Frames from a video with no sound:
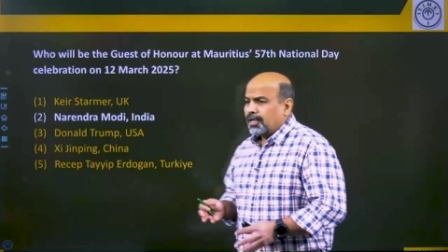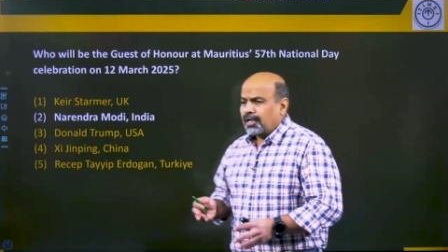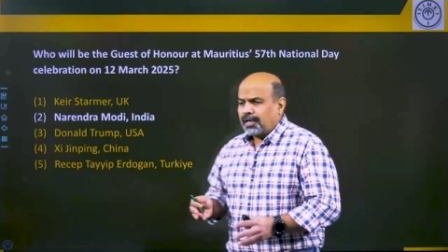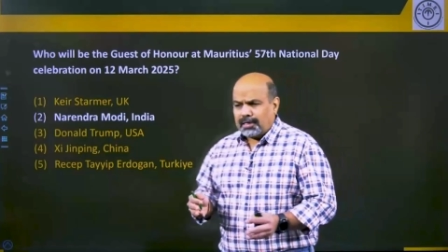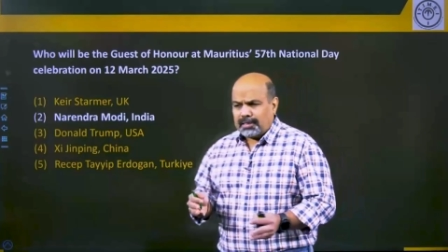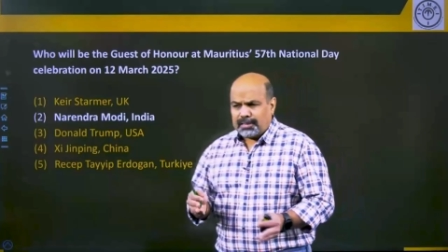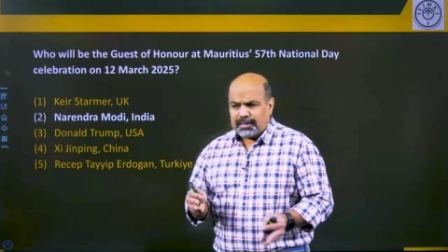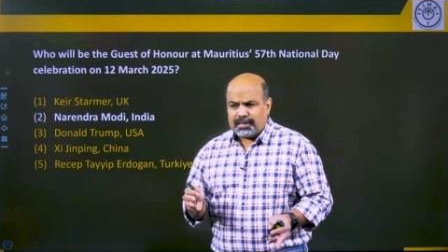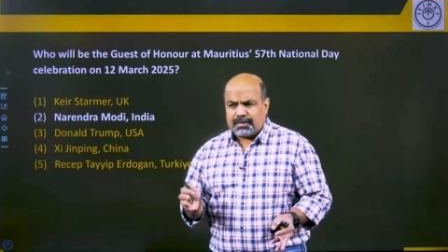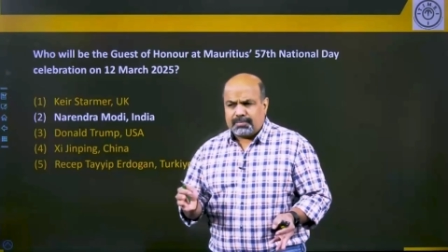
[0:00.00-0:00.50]

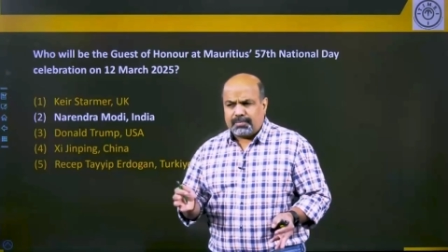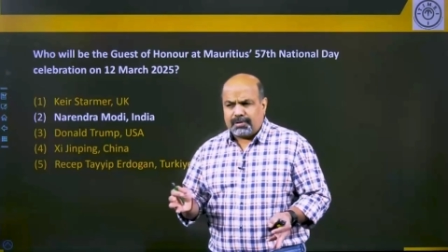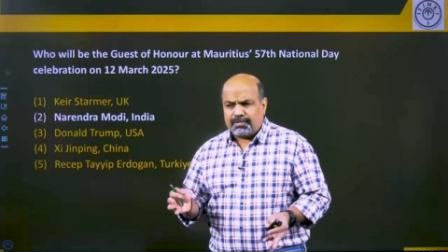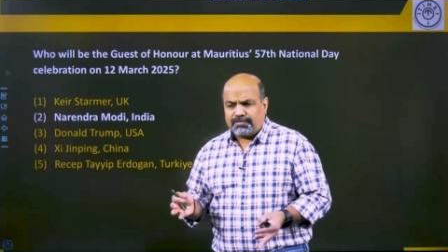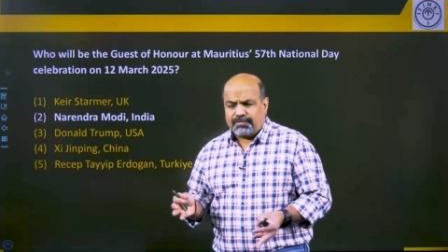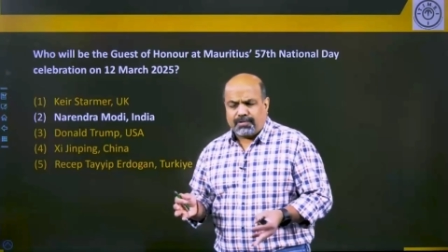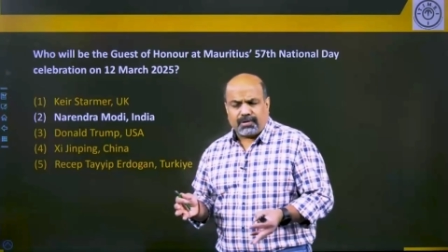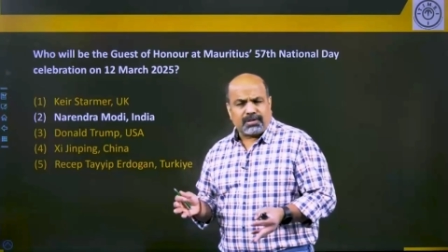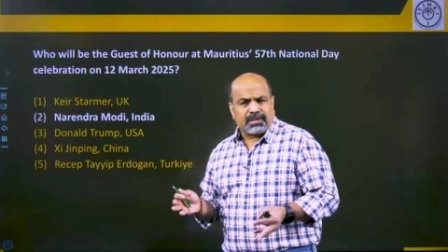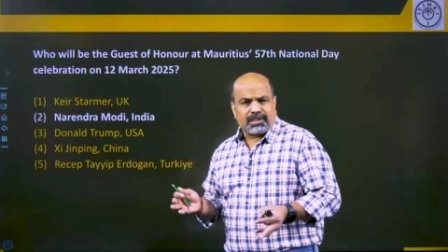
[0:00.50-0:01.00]
I think about
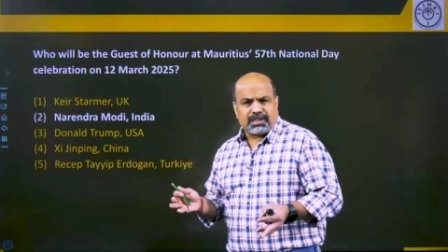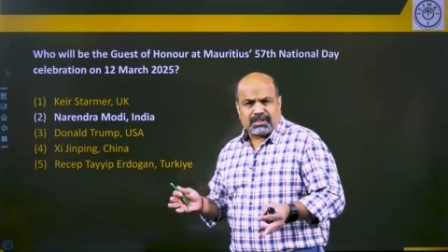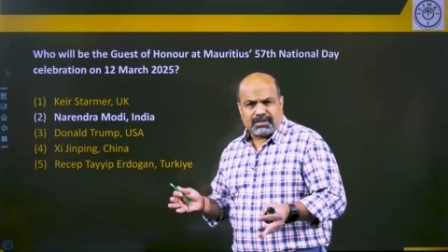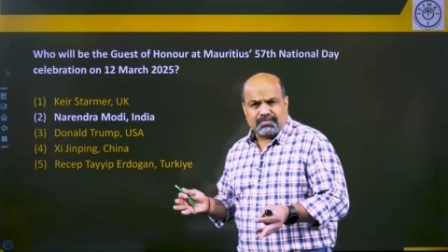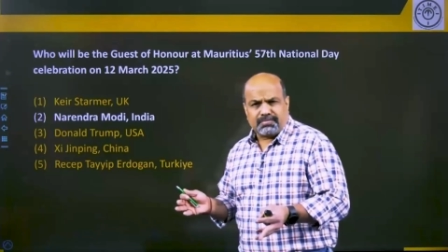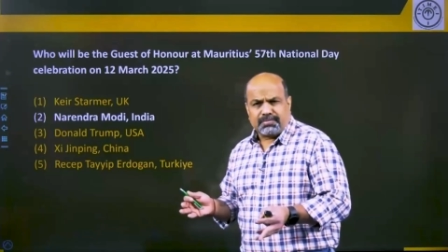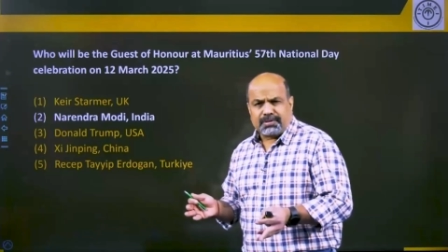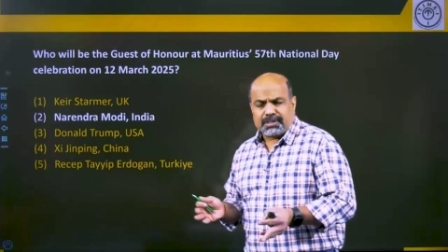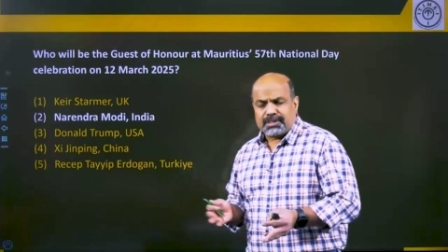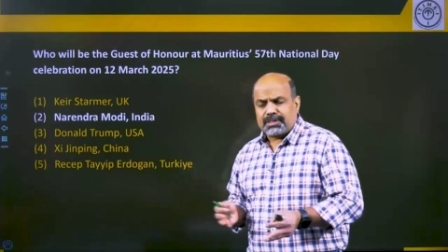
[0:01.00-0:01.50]

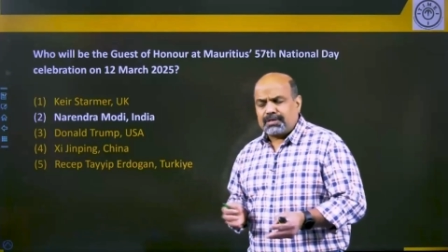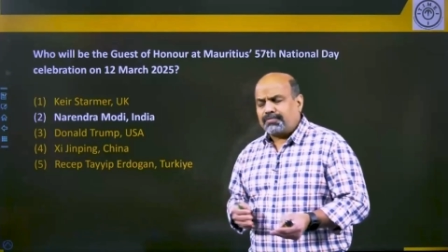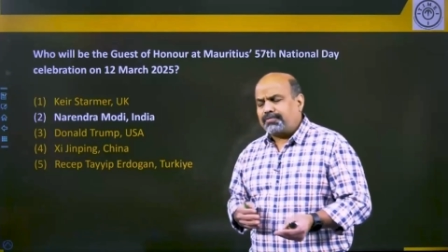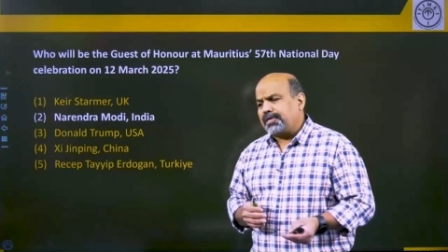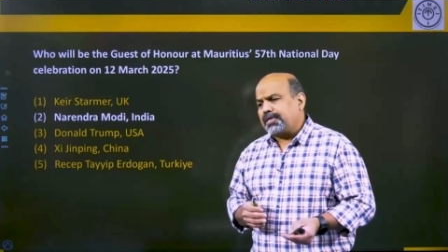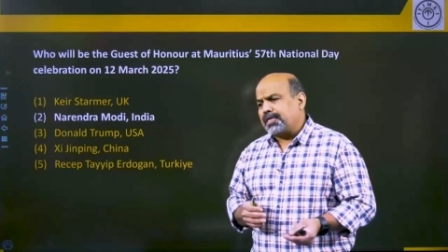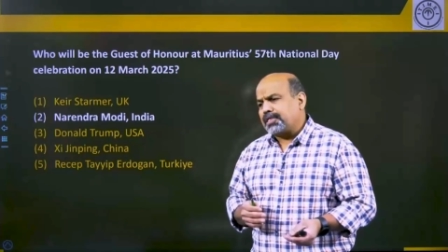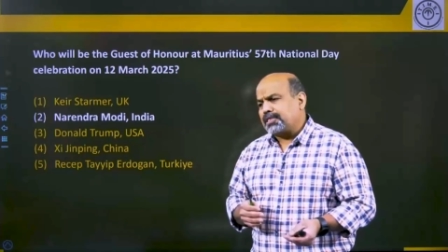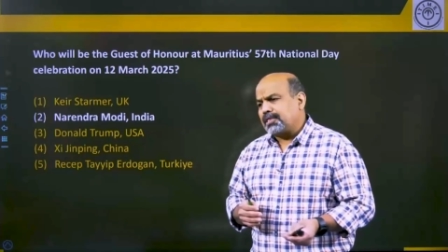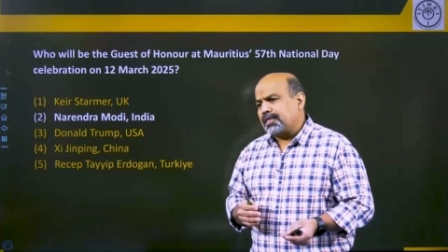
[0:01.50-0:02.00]
47% of
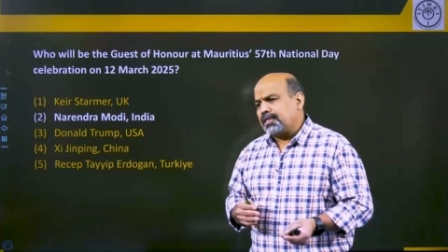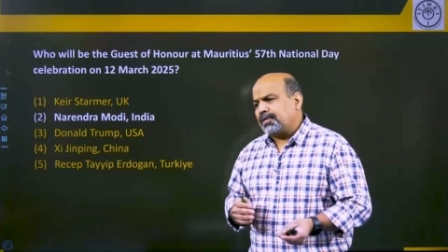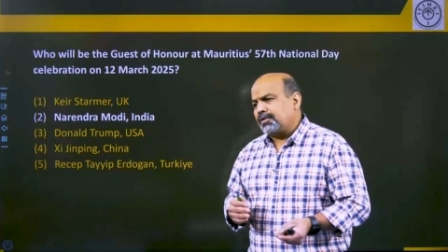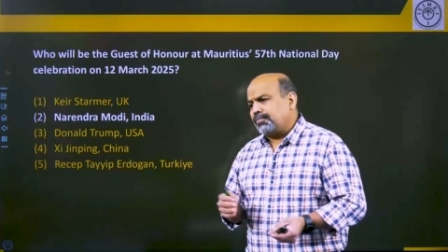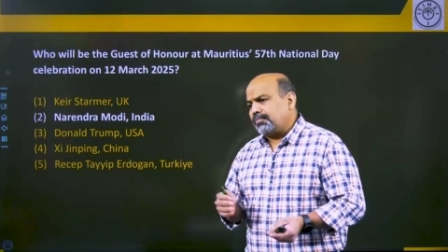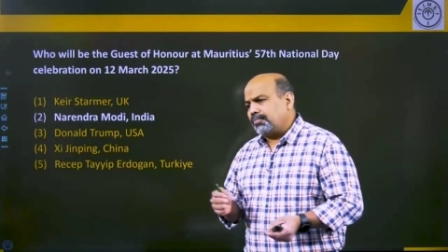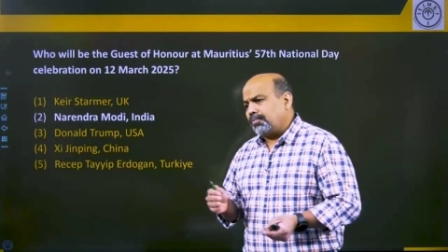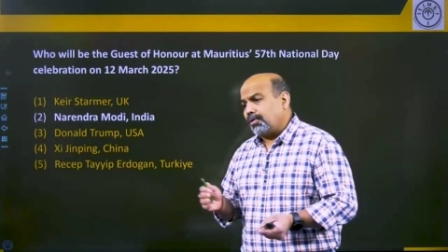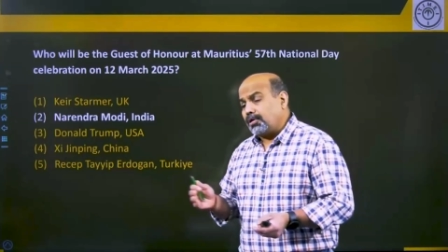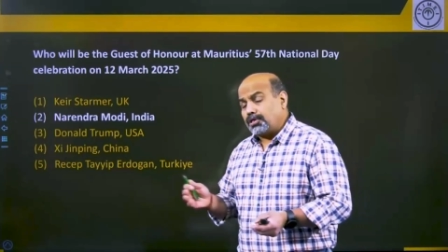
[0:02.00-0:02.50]
India's
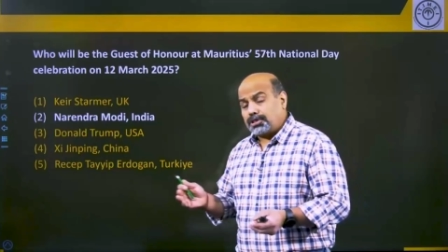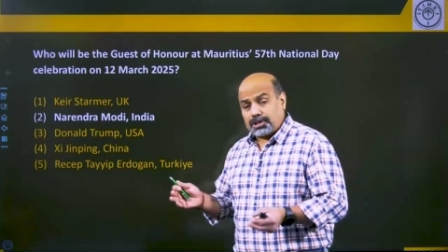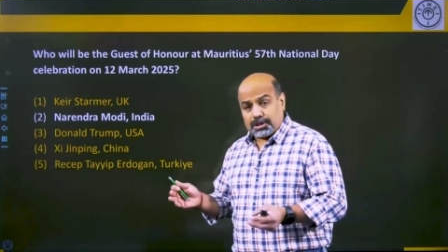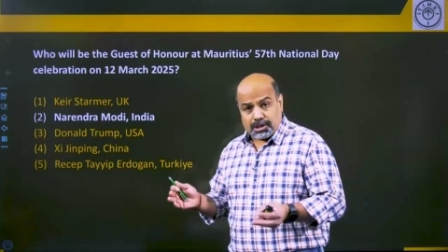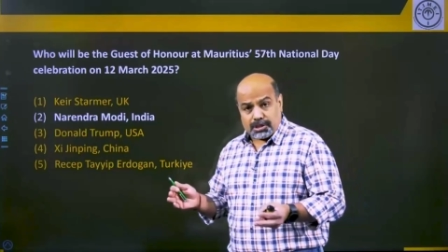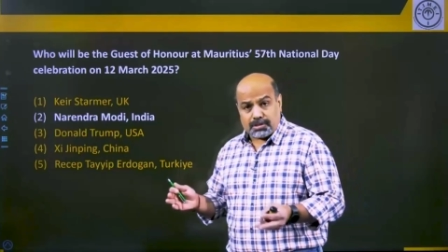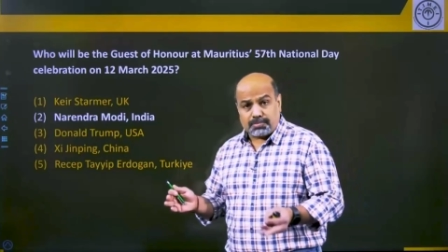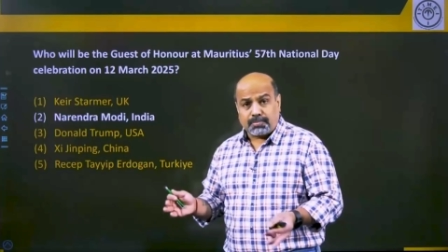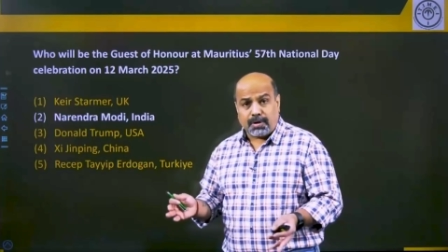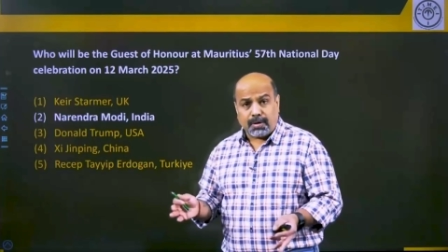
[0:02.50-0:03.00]

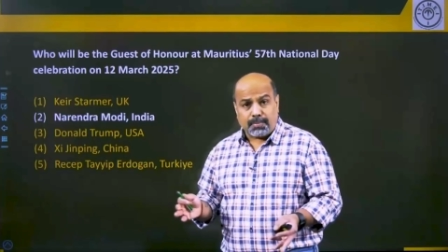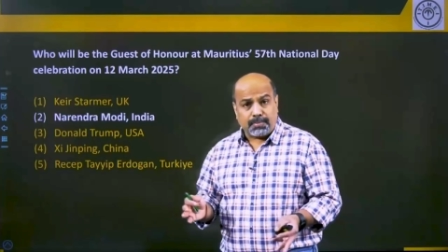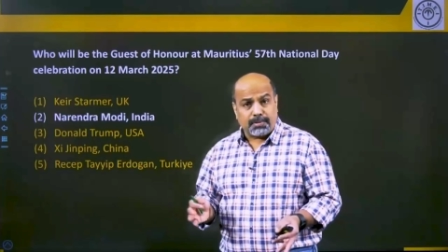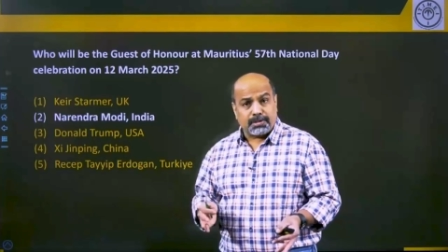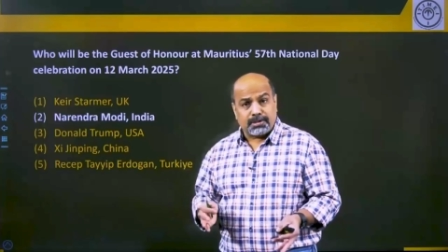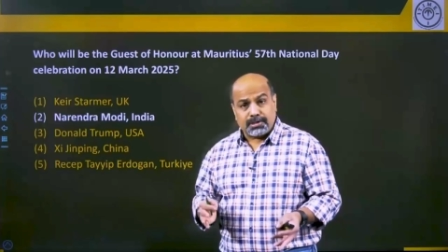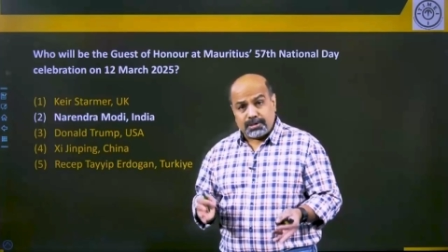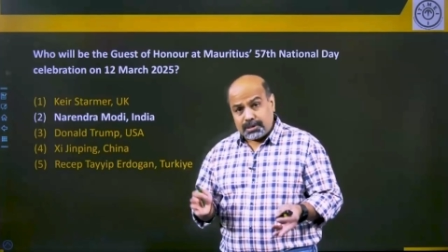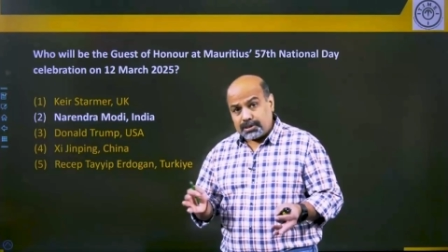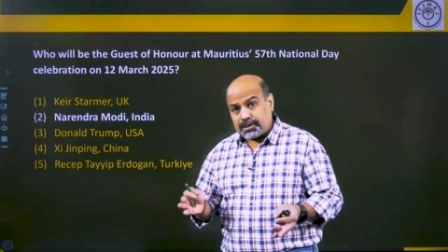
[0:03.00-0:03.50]
Mauritius's
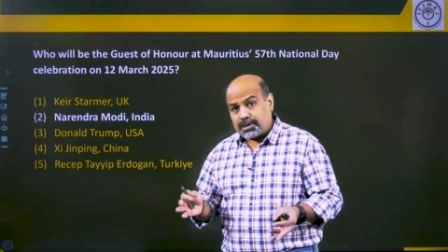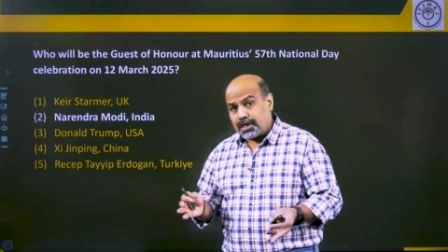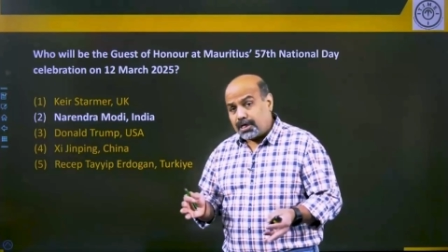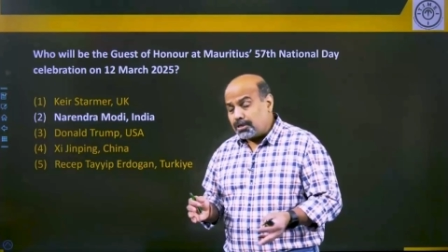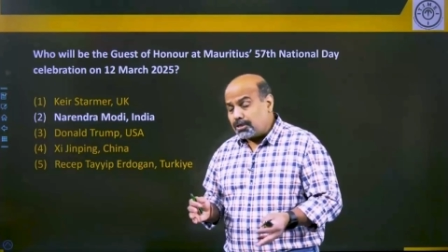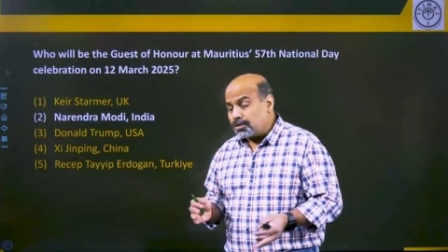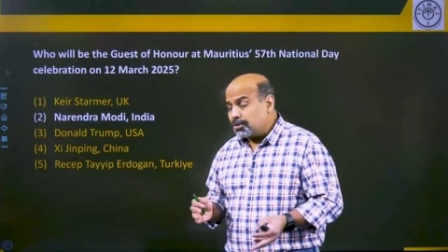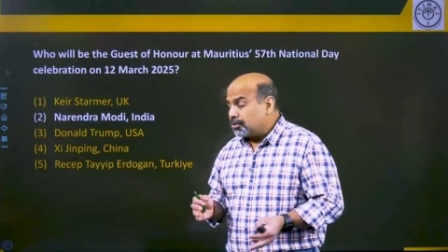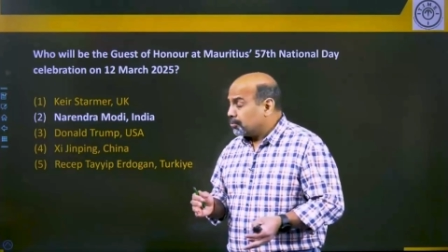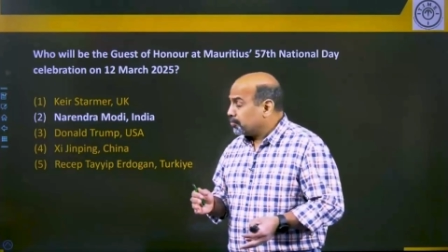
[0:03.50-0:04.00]
population is
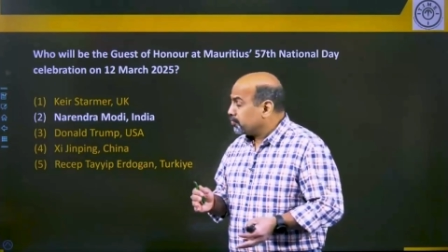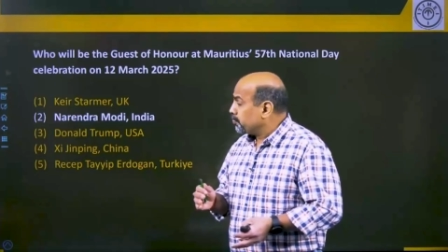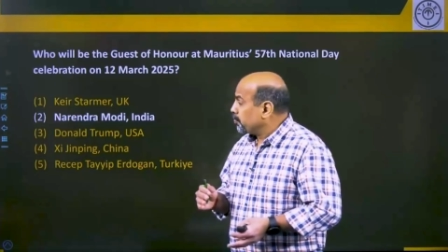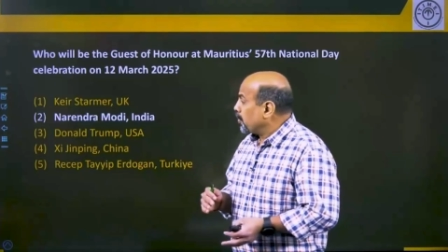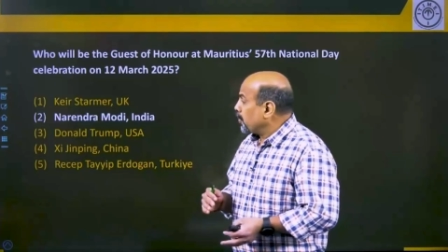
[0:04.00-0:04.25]
Hindu.